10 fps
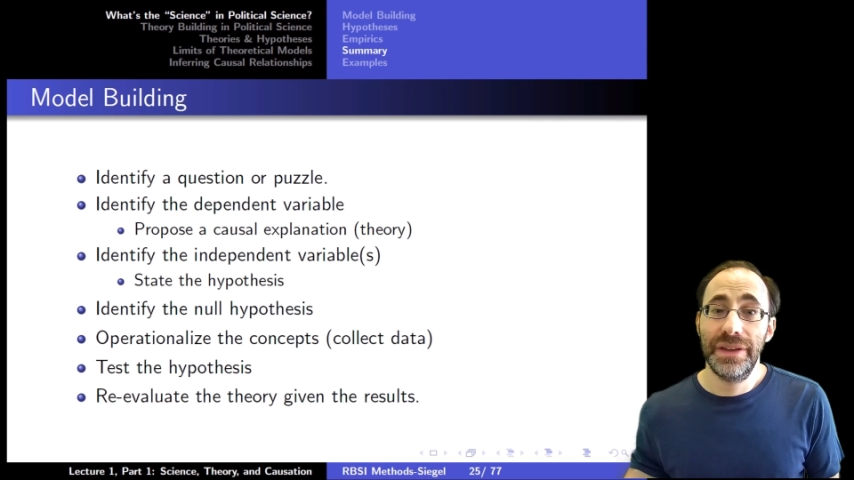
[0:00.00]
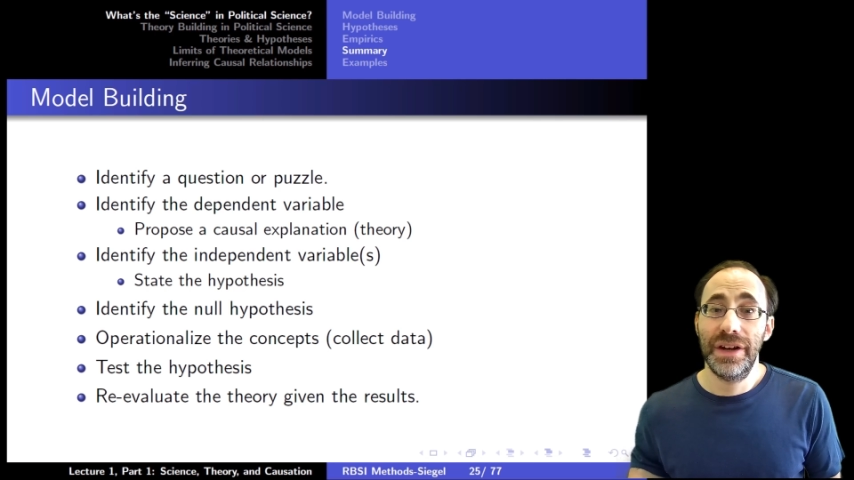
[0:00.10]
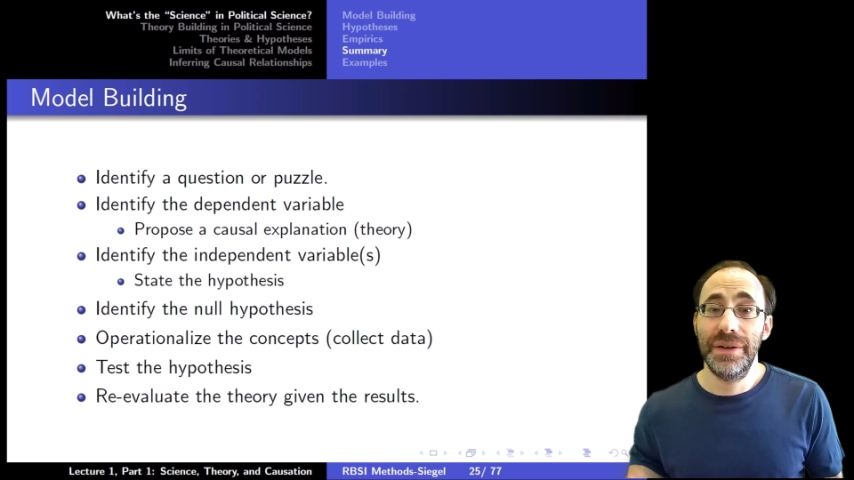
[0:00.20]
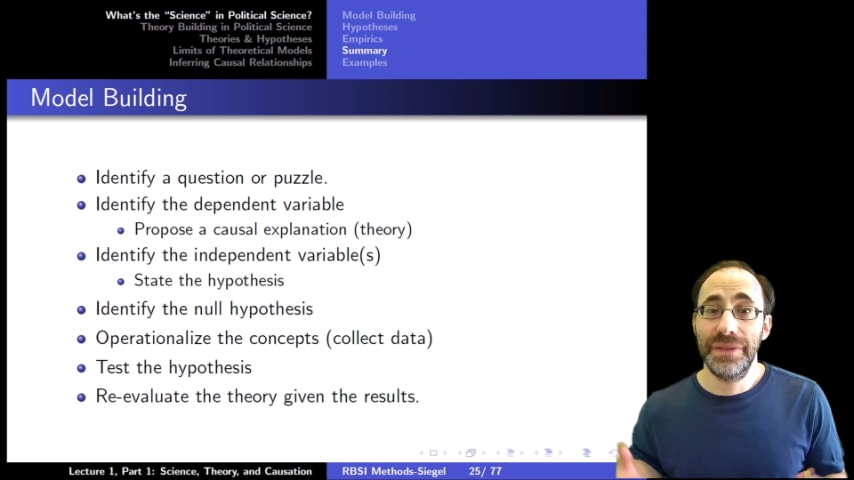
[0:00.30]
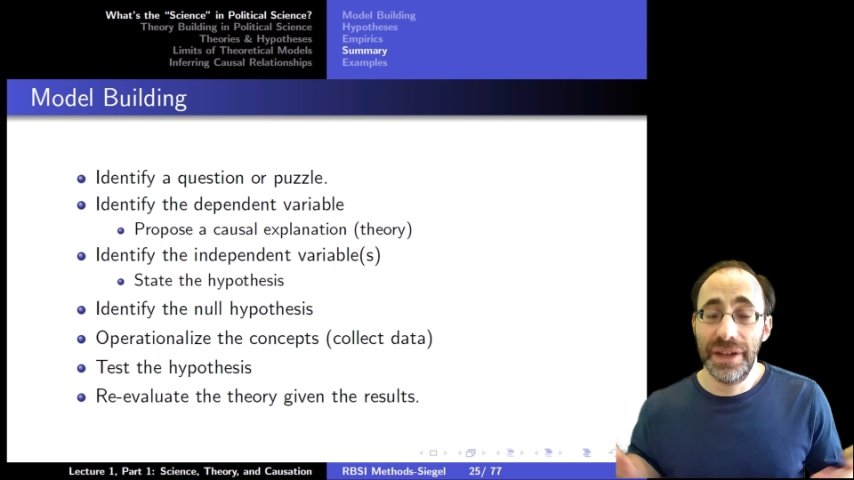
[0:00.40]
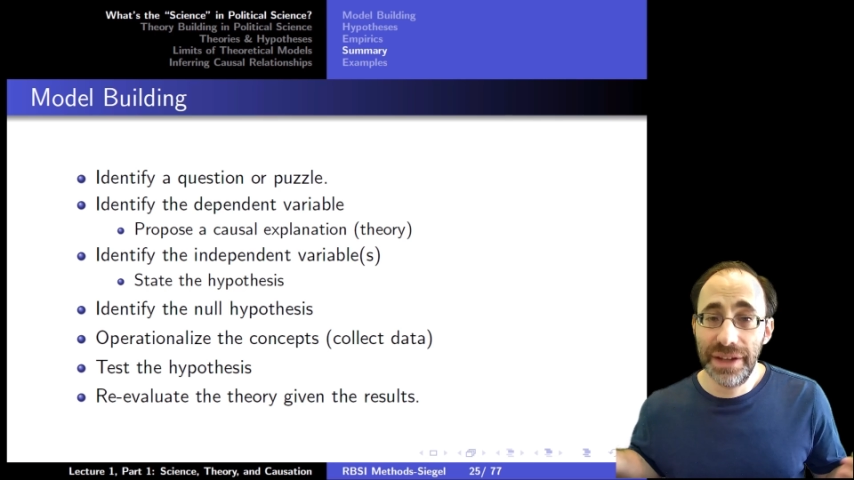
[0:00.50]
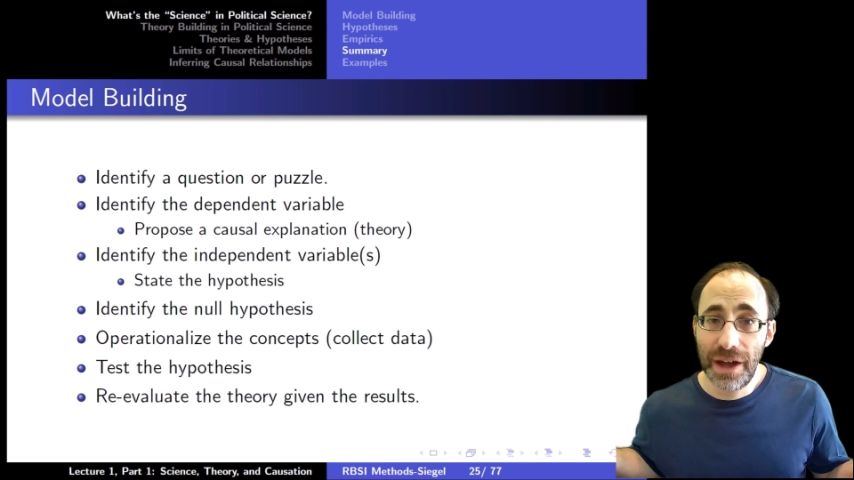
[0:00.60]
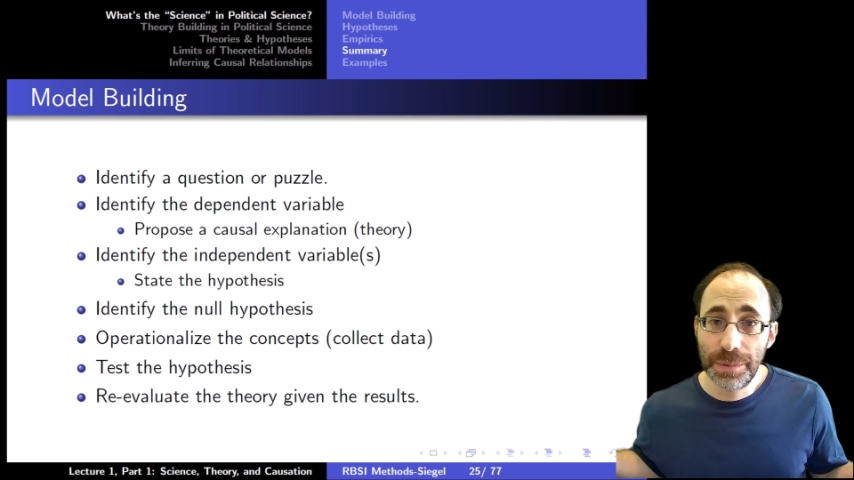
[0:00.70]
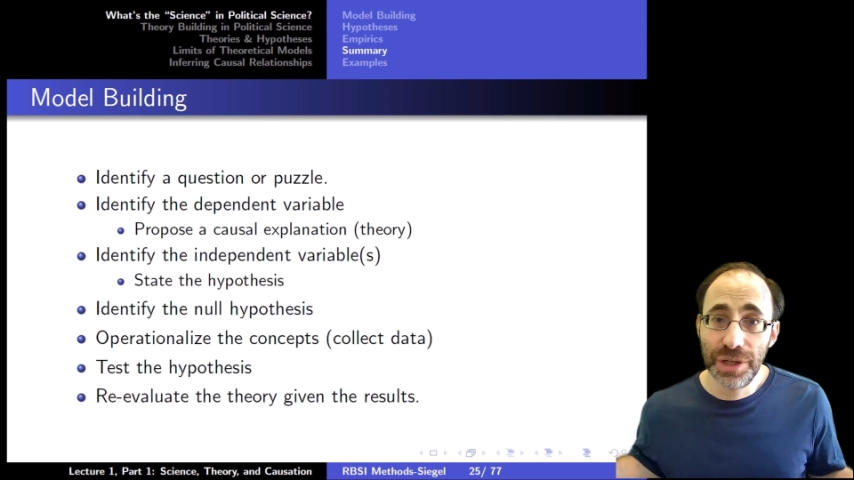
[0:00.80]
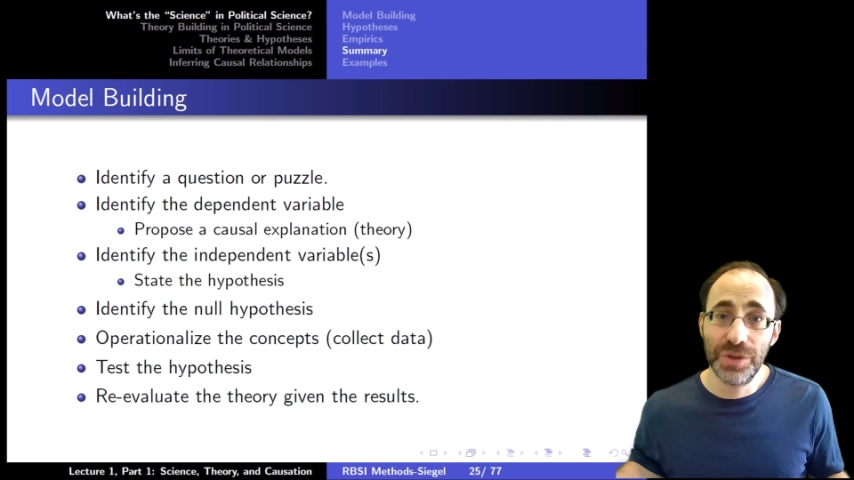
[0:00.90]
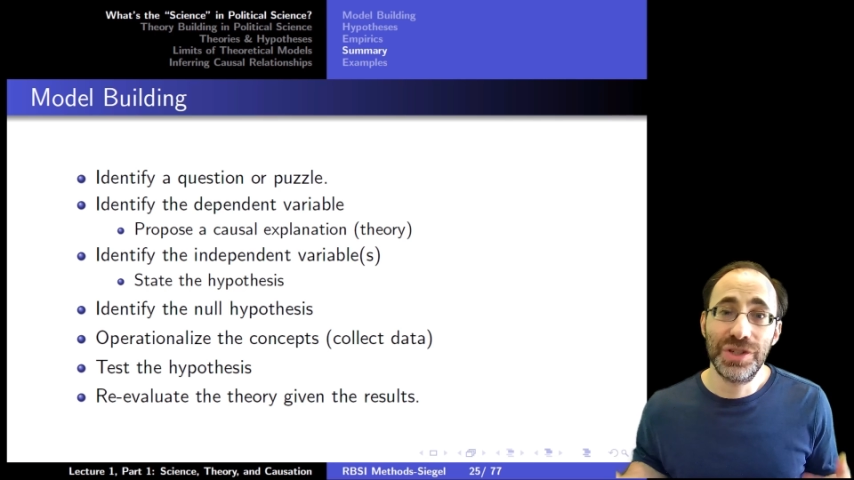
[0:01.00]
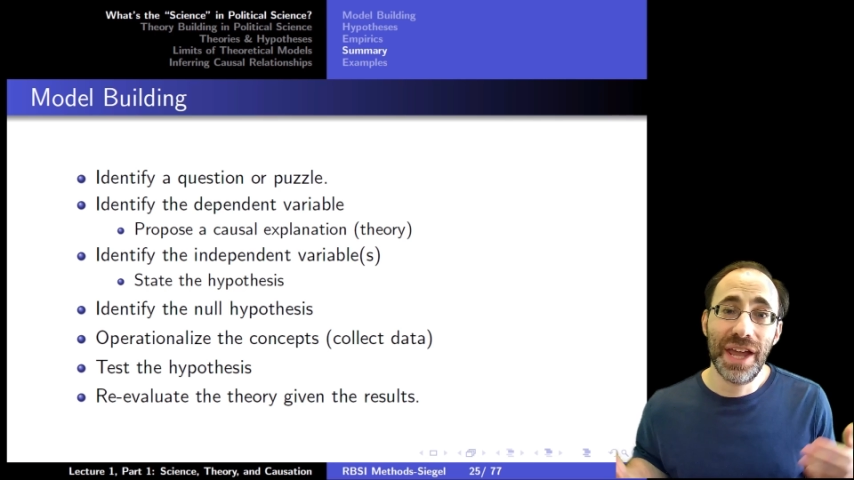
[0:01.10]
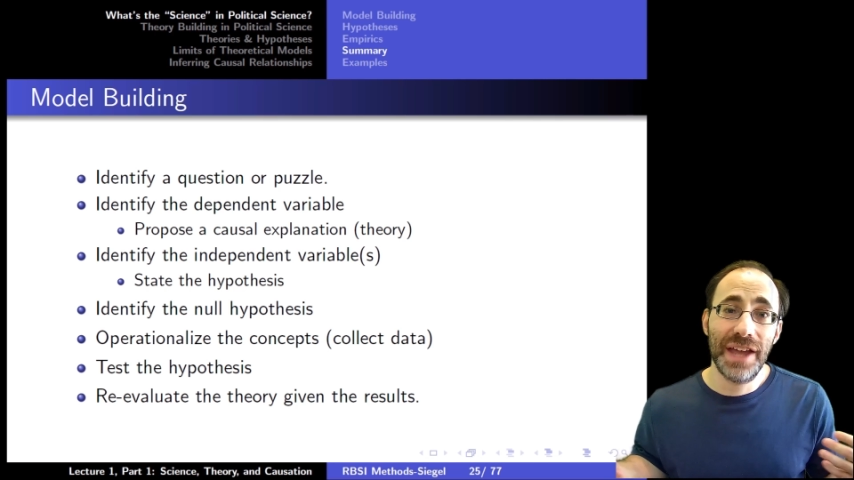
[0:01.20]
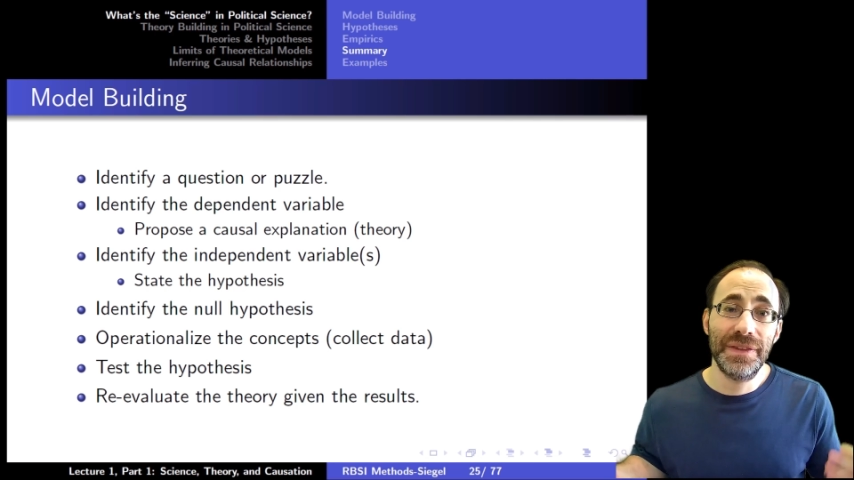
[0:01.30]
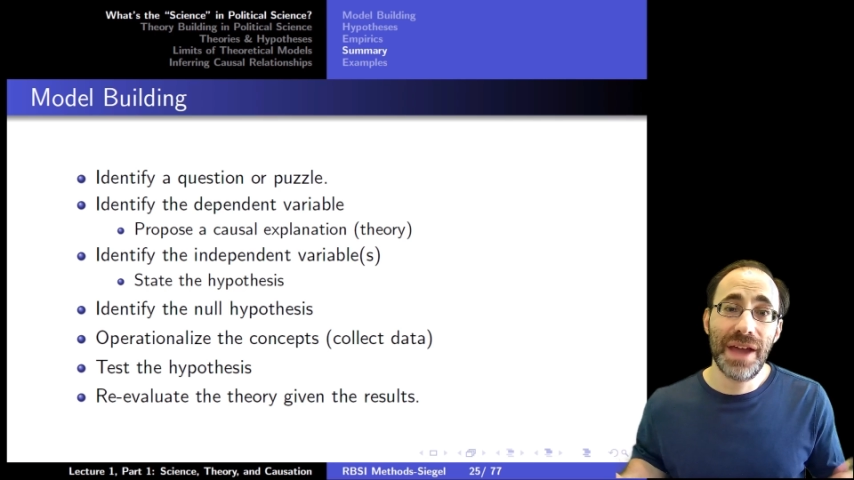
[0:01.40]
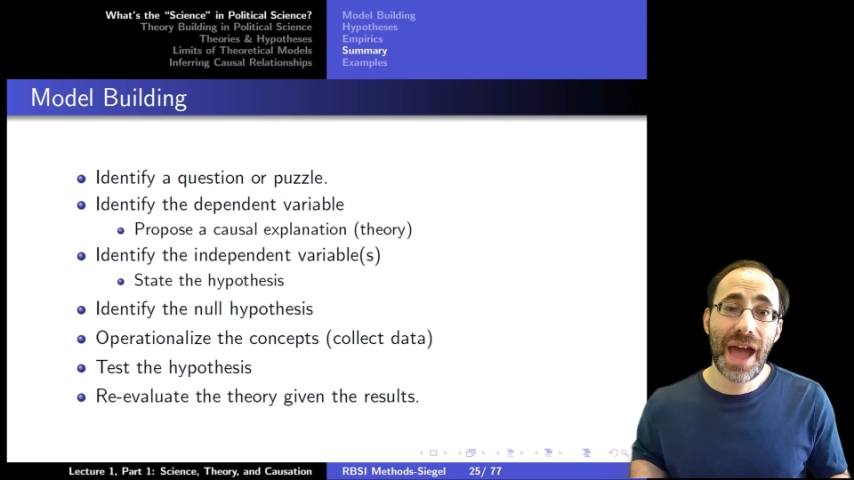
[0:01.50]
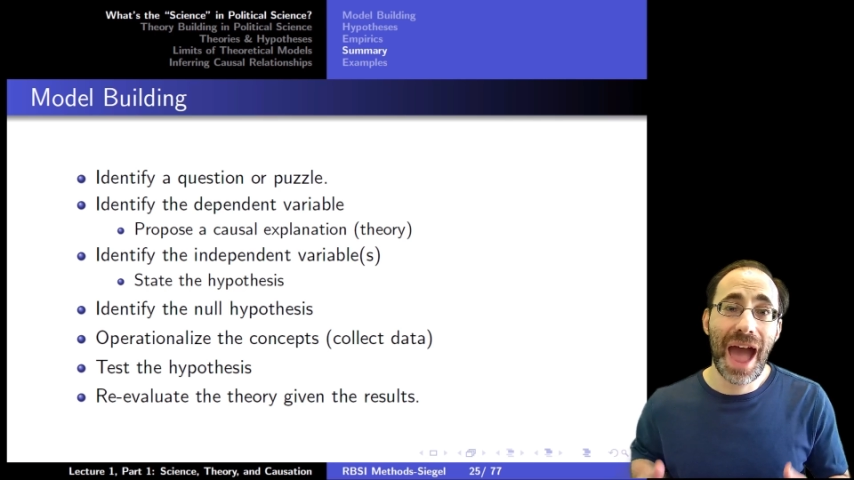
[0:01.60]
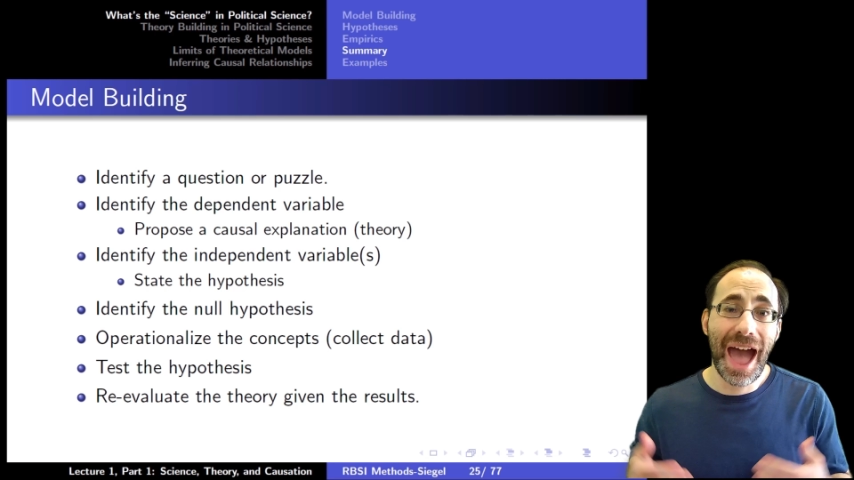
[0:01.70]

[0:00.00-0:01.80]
that helps us understand